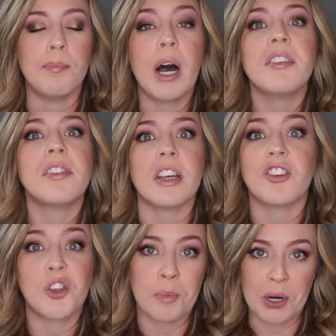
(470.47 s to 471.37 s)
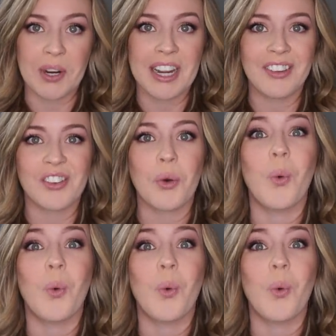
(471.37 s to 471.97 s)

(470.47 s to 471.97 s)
bus experience